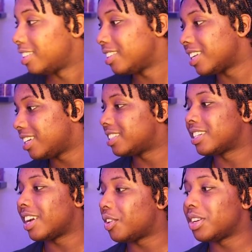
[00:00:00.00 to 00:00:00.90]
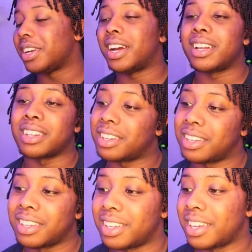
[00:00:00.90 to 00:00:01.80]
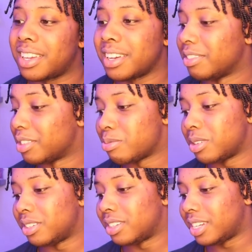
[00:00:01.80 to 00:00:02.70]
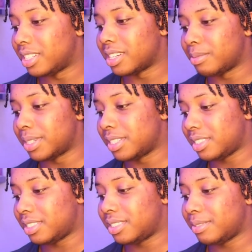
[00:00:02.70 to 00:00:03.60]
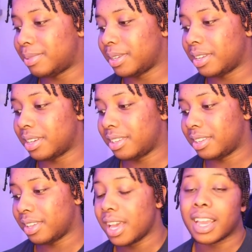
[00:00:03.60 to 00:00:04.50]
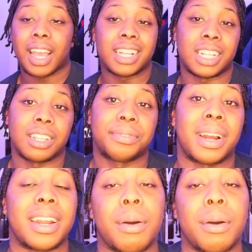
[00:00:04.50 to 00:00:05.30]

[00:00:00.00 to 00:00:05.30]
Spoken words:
they need to get on it and respond ASAP, man. But yeah. Guys, as of right